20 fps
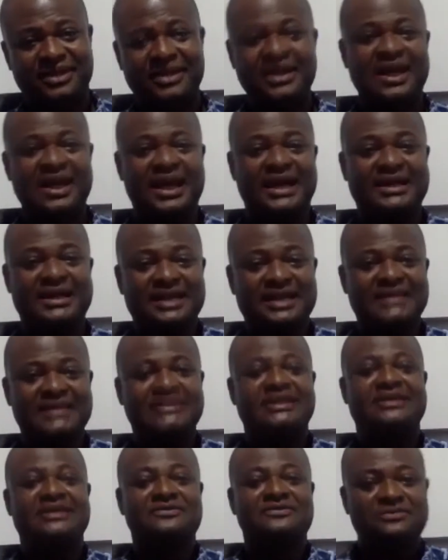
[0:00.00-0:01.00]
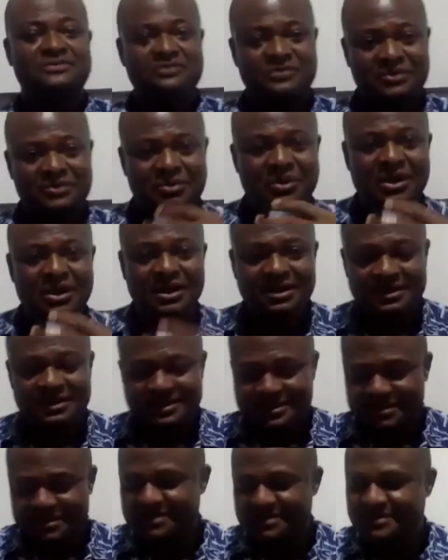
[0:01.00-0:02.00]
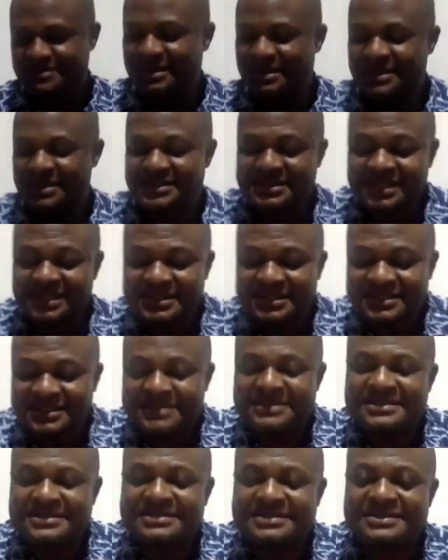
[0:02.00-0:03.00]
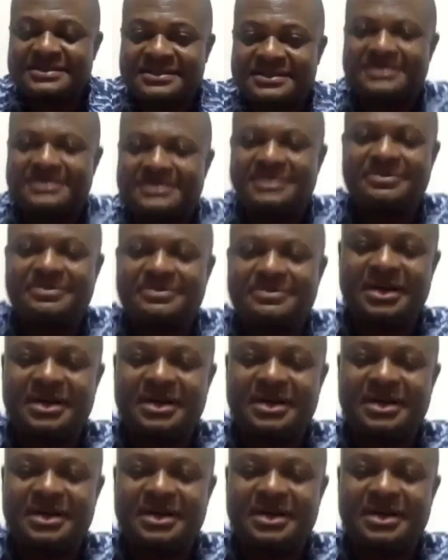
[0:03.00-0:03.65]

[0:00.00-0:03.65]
And that then fuels a certain system in our